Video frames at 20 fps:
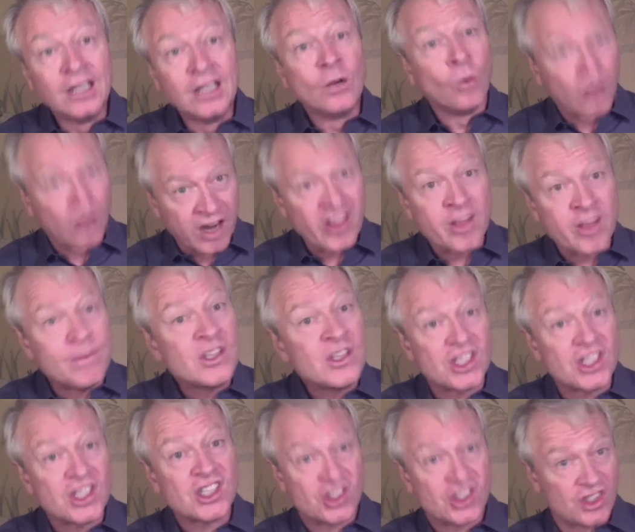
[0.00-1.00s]
One of them is
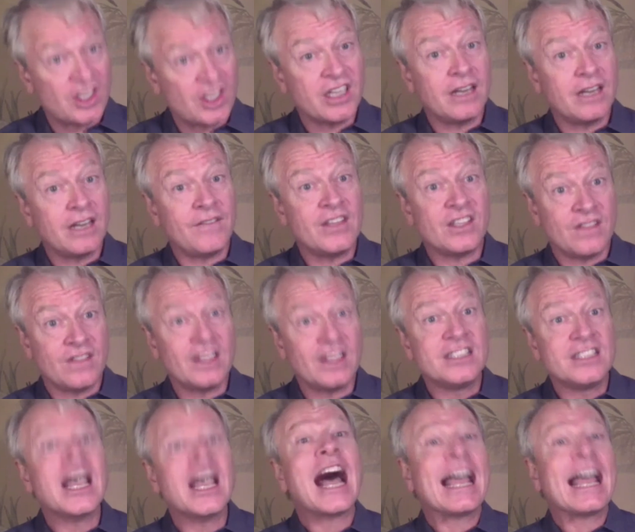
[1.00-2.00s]
this the
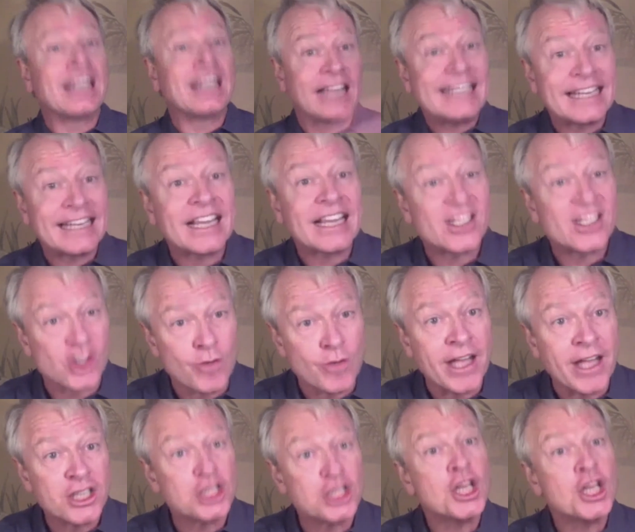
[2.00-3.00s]
dialectic, as you
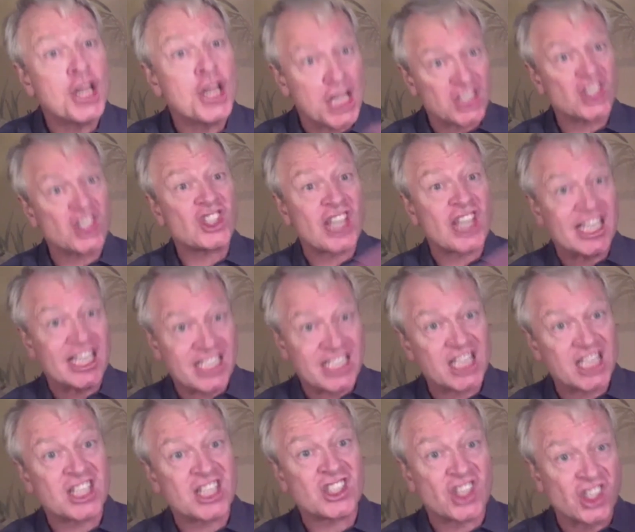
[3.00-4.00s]
mentioned, thesis, antithesis,